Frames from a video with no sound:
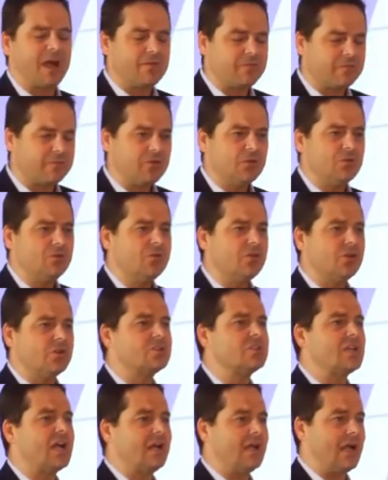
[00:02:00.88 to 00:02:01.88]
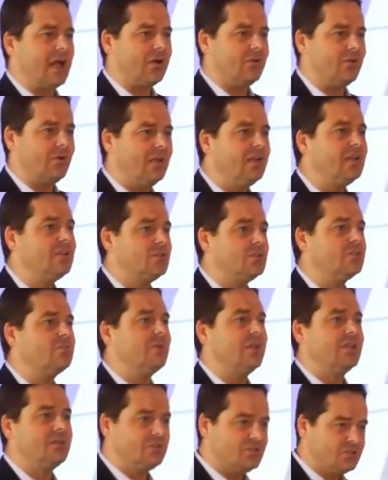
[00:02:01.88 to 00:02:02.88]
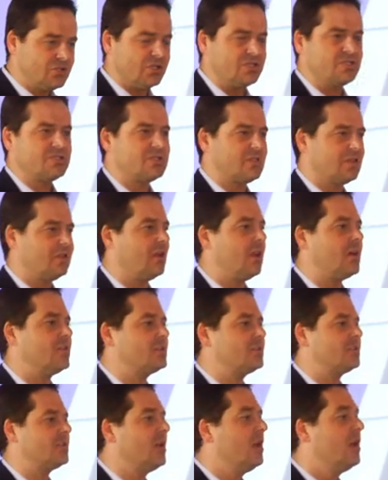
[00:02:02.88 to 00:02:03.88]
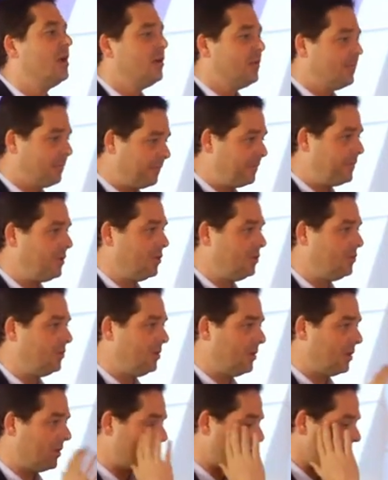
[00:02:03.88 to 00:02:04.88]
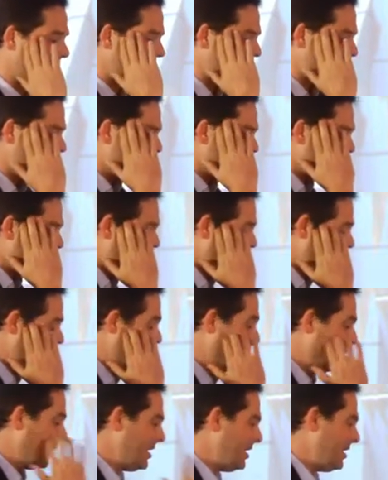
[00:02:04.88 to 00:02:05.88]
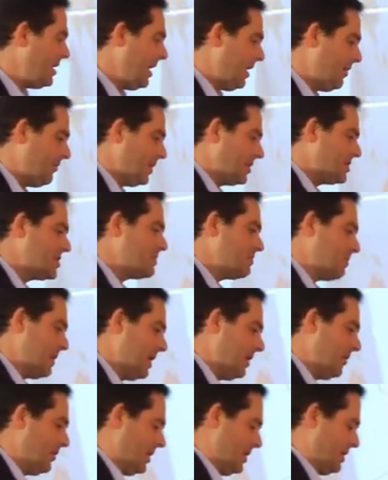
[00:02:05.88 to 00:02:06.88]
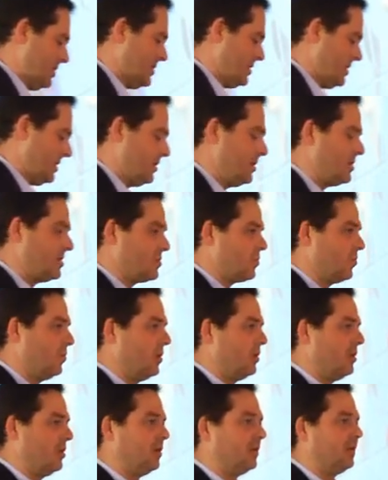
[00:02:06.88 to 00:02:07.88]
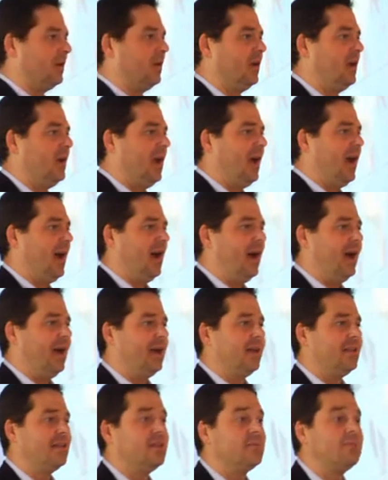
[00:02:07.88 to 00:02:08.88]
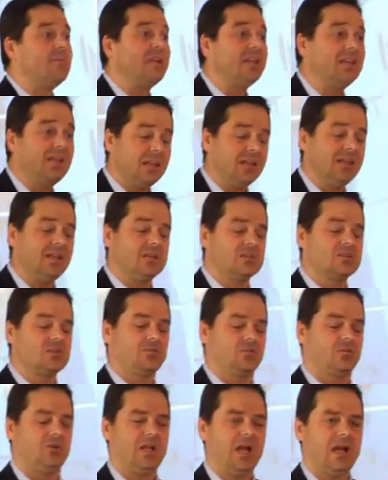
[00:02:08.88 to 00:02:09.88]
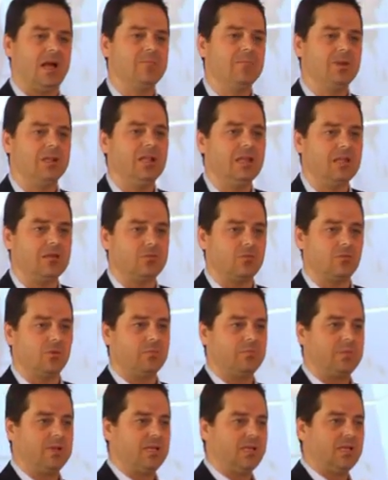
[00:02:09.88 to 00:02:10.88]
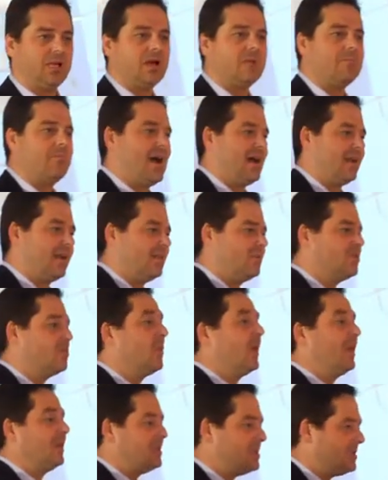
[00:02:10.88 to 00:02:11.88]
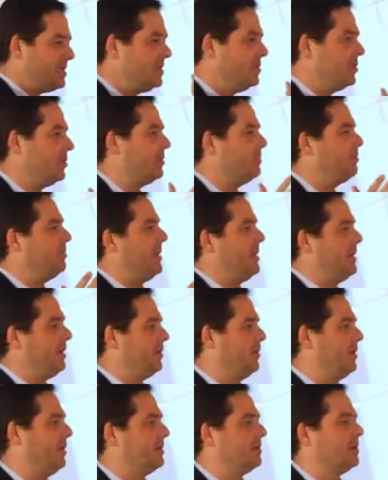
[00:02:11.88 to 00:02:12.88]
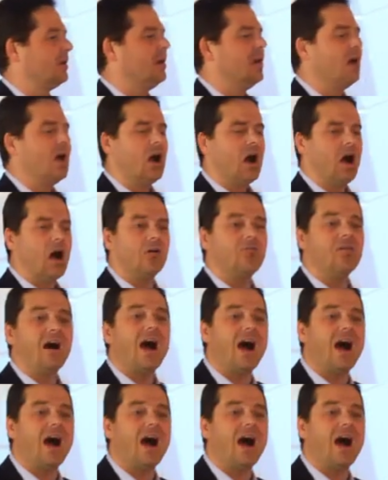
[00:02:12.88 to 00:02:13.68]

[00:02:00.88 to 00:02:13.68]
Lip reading: by few years I really do mean just the last few years, we have experienced in this world the beginnings of what I believe will be about a 20-year period of